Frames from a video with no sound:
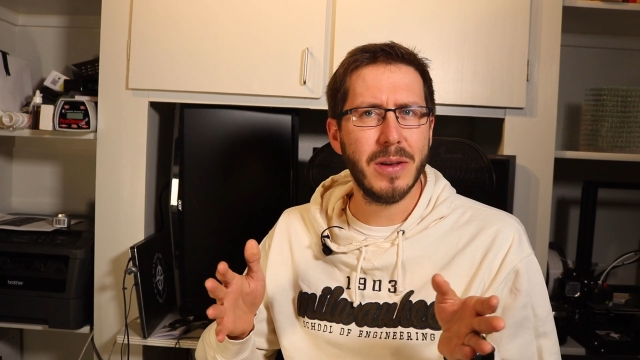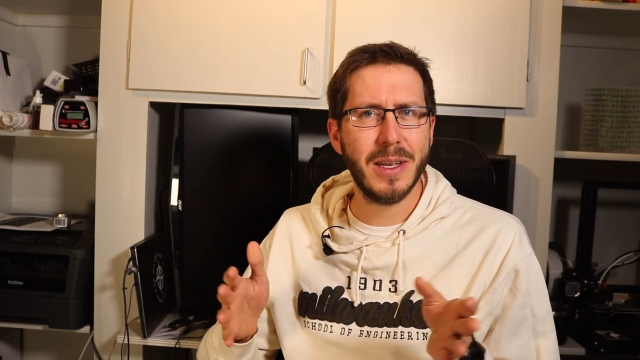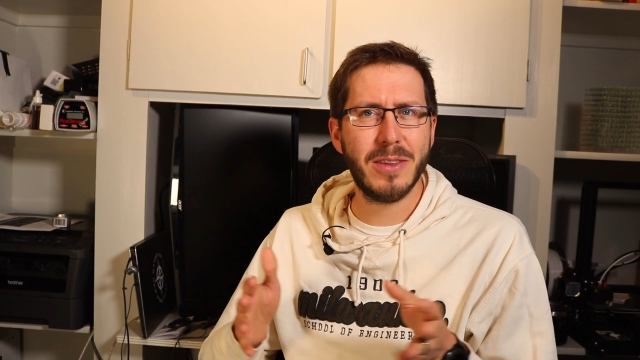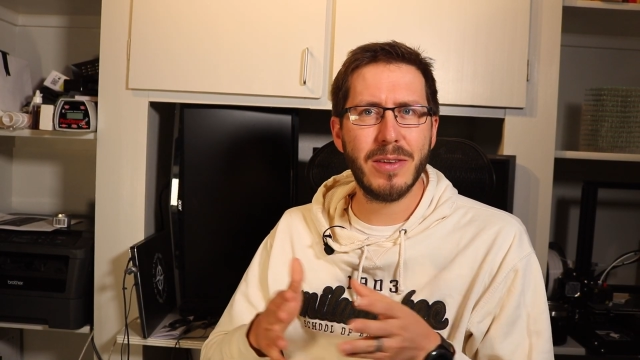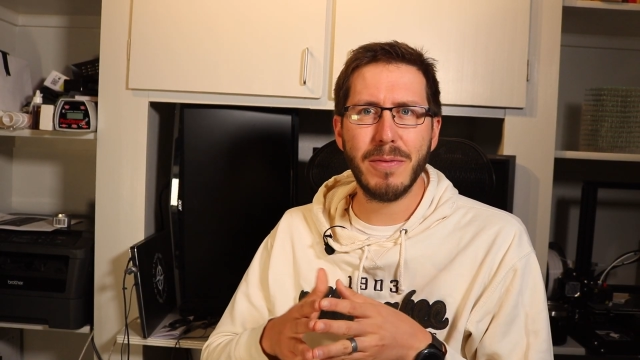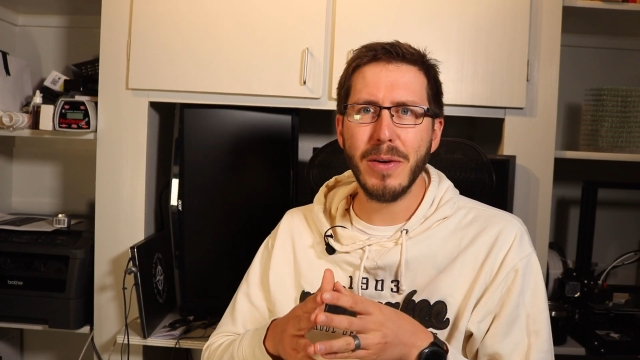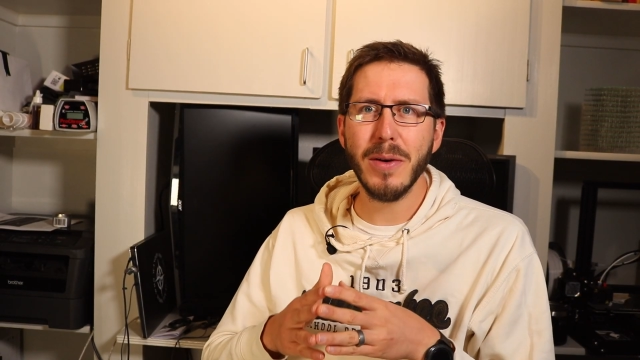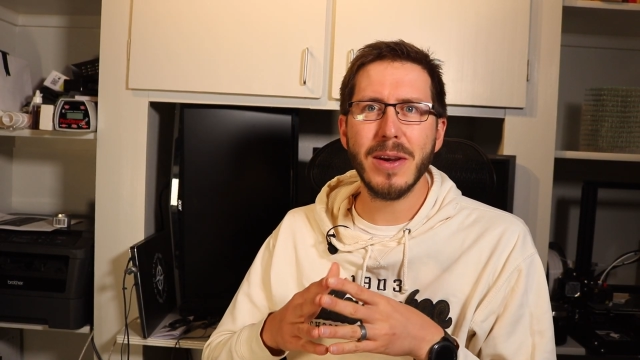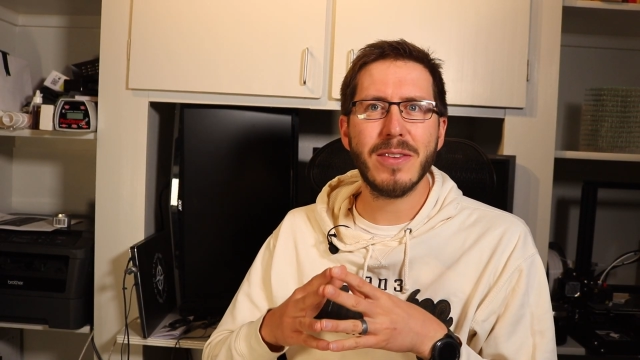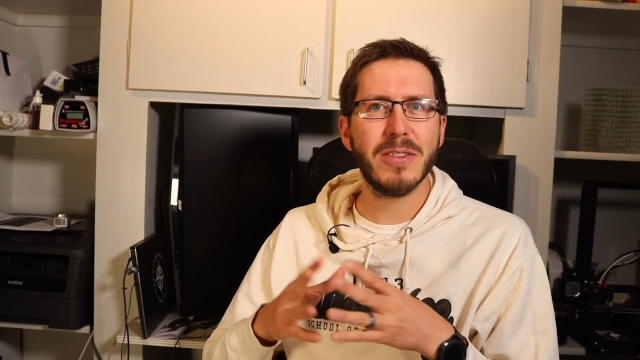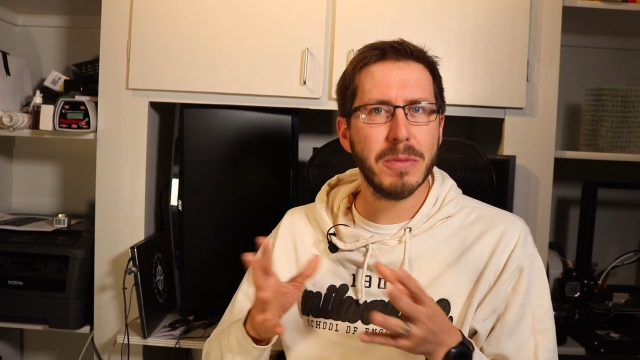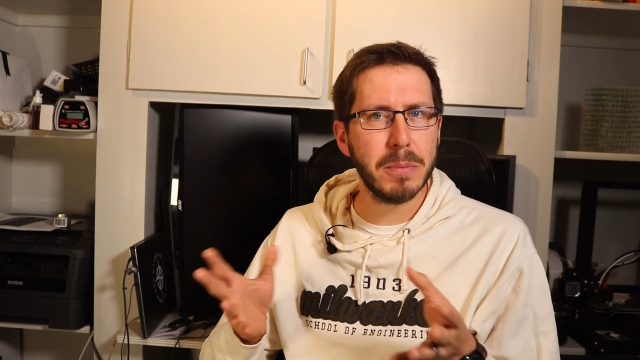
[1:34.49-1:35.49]
It's a very
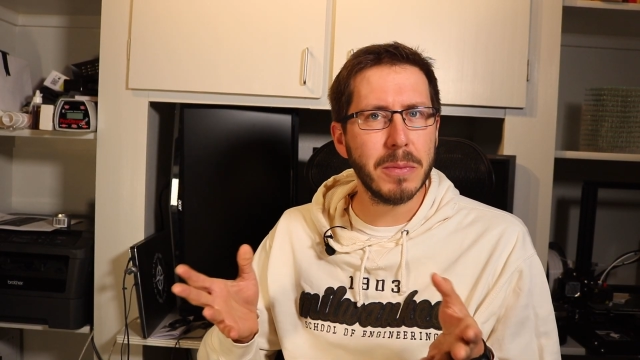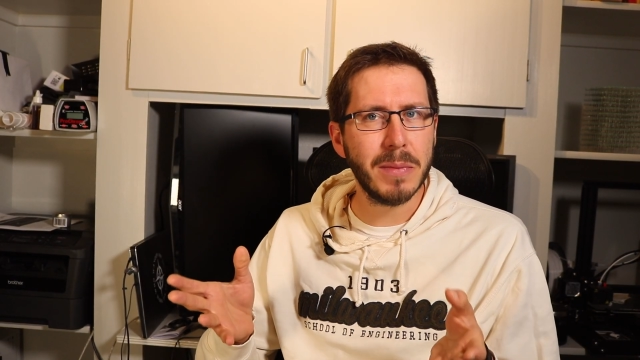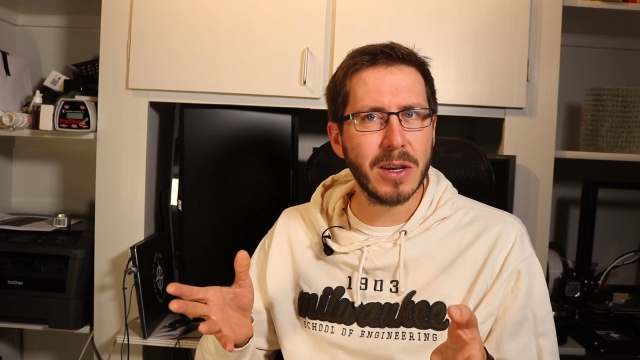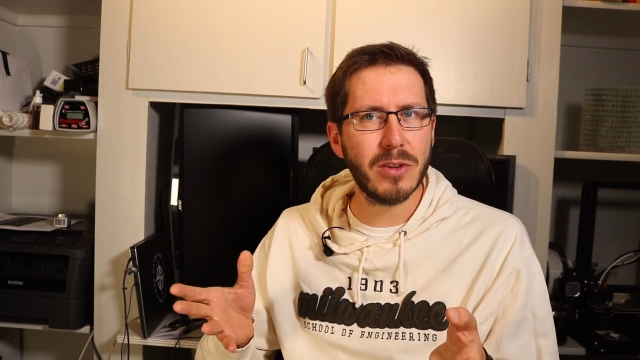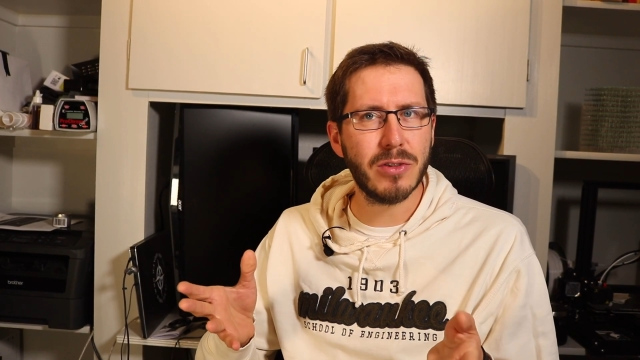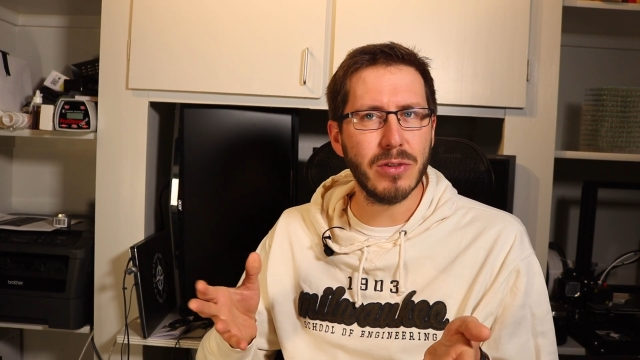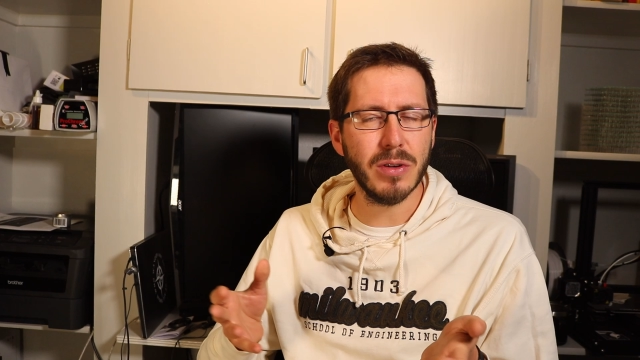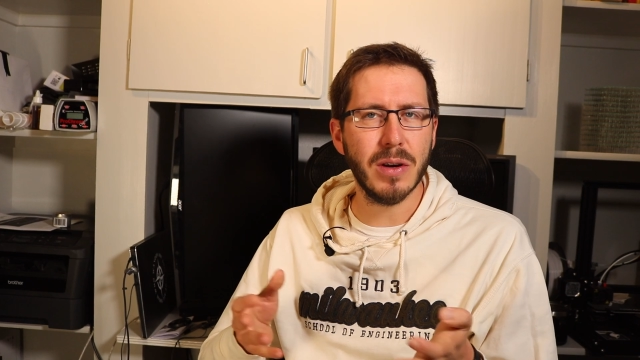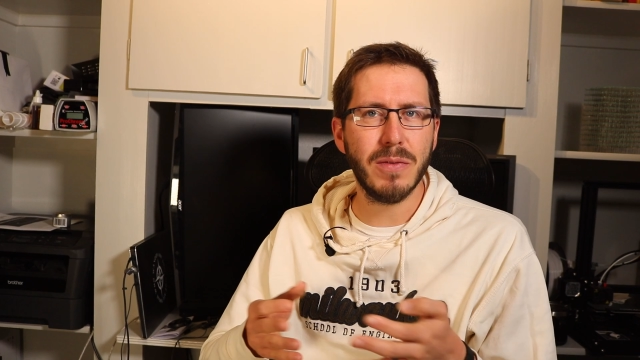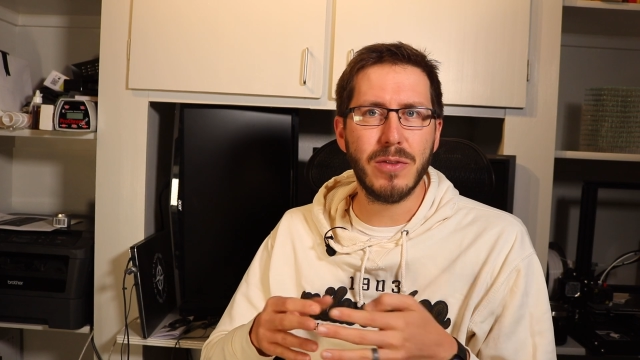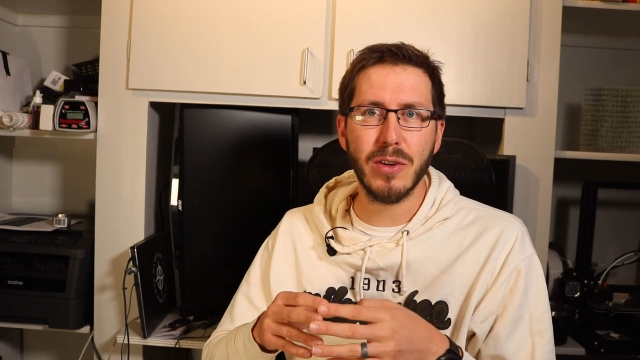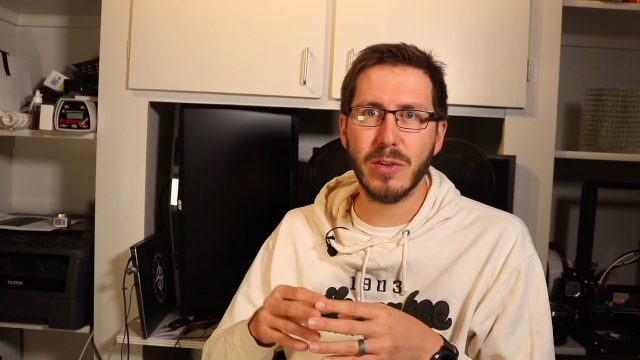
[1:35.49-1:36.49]
simple mixture
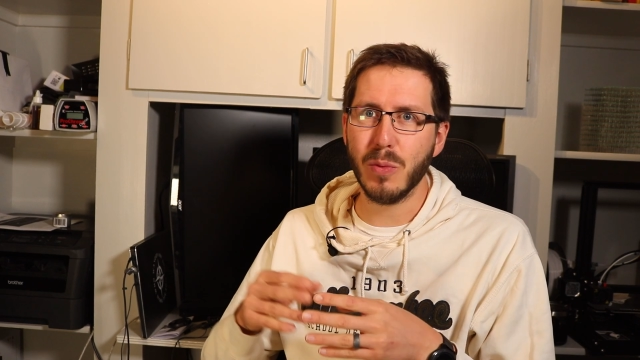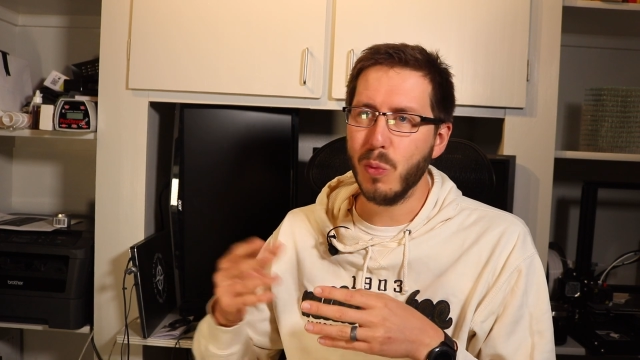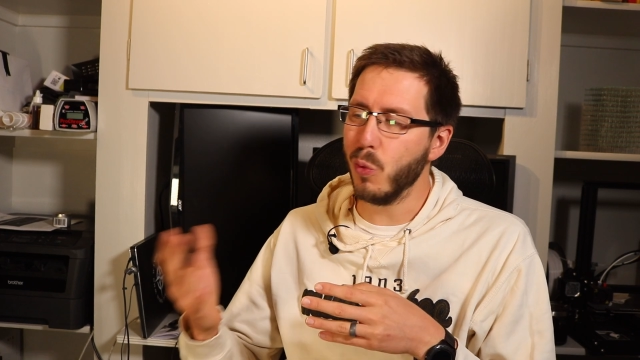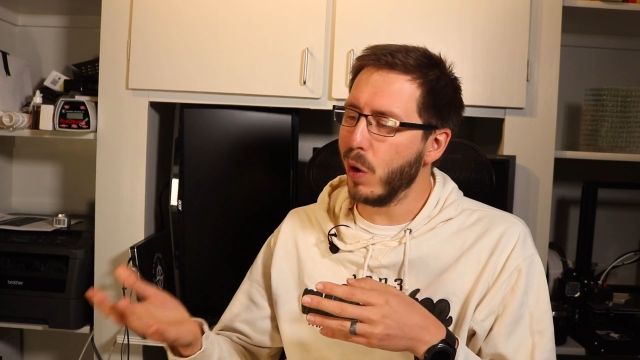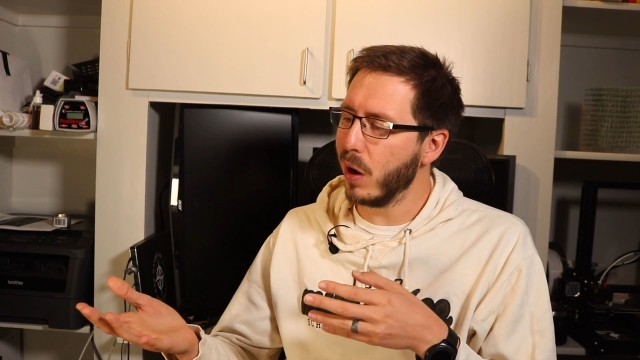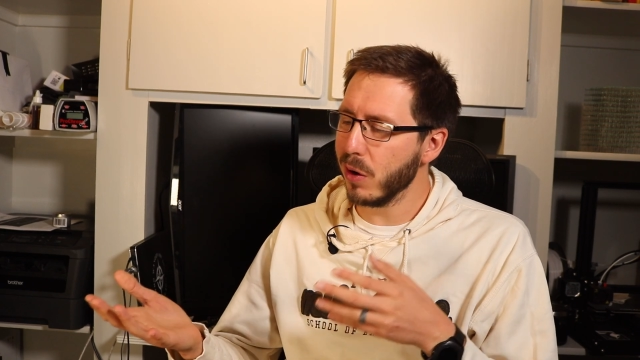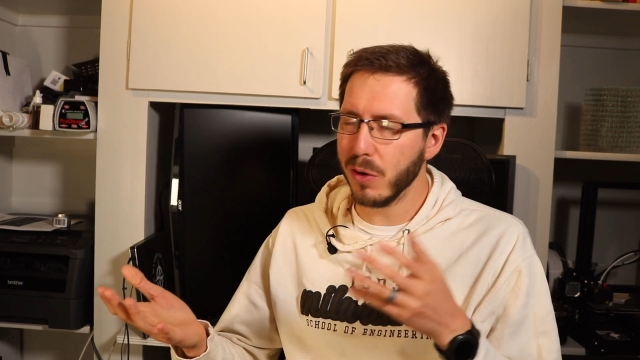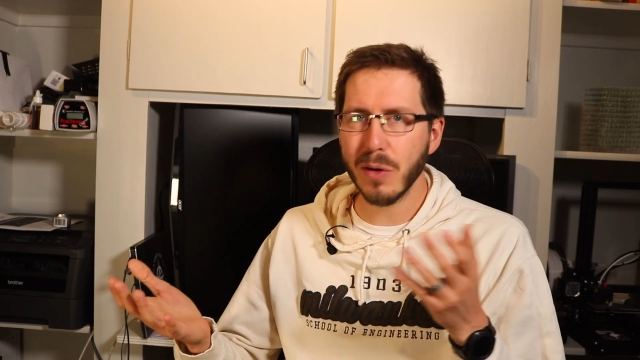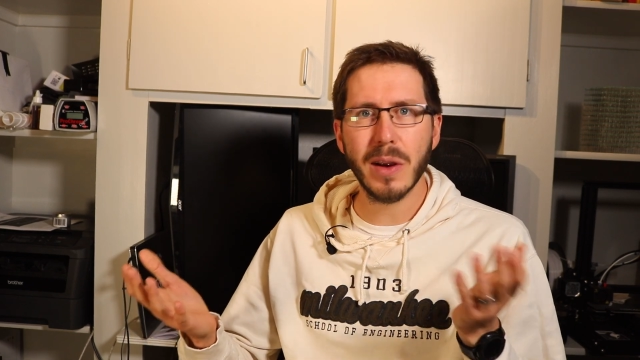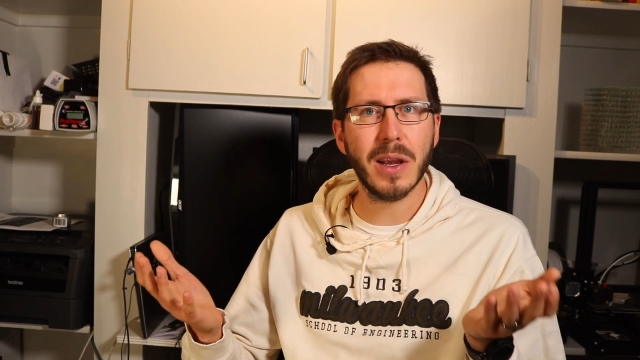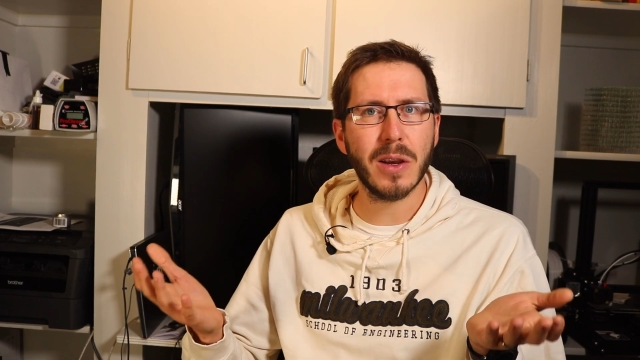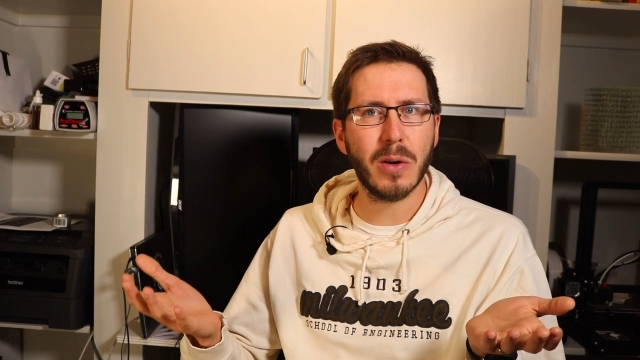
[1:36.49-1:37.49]
of just water
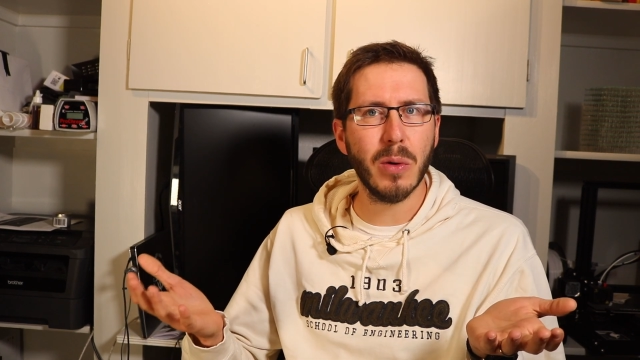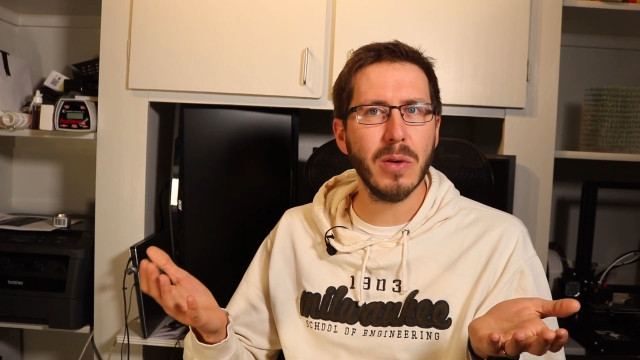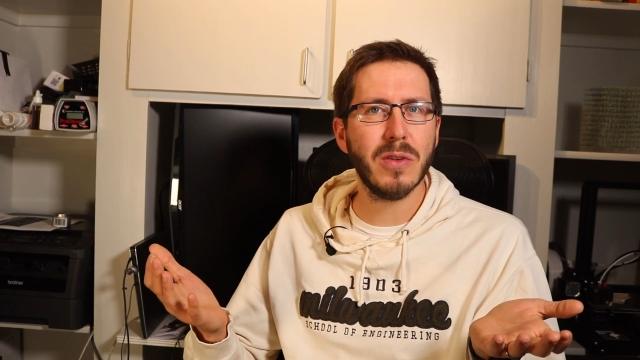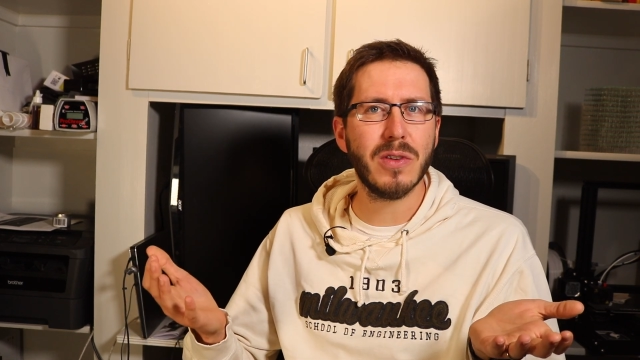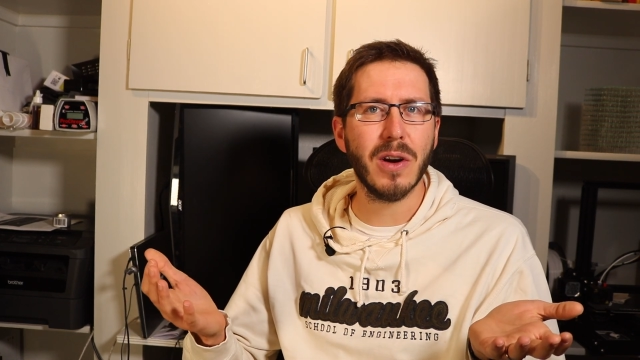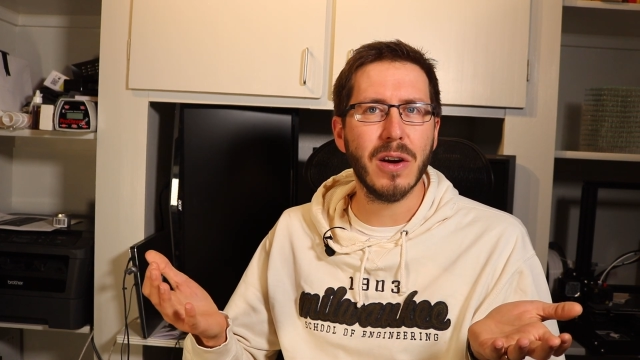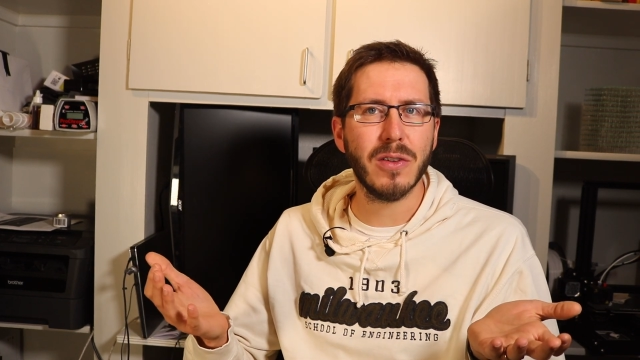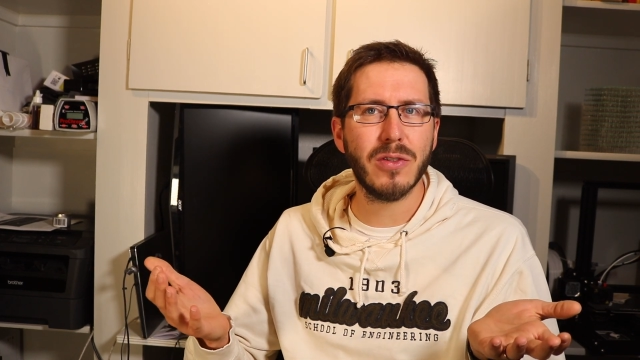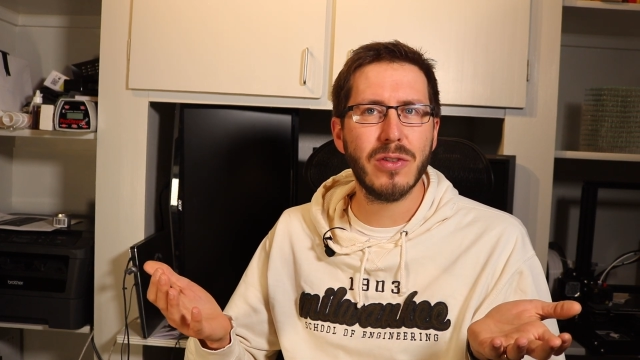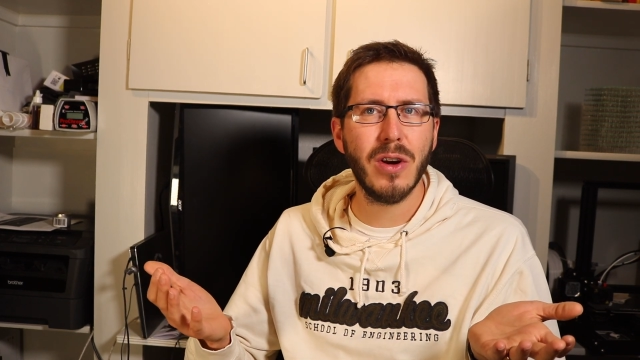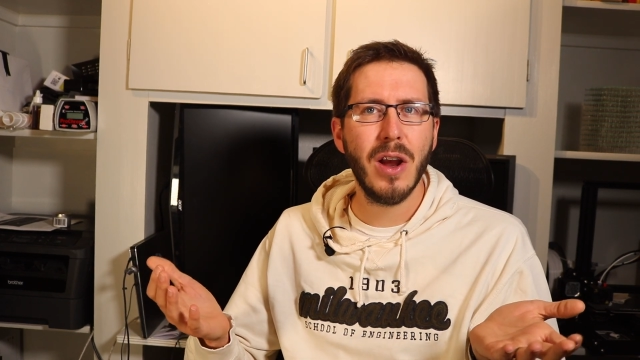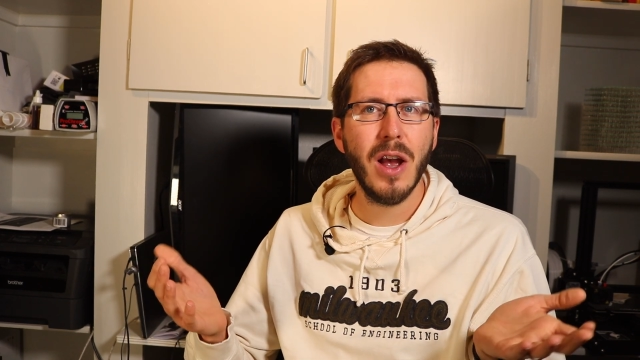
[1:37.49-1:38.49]
and cornstarch,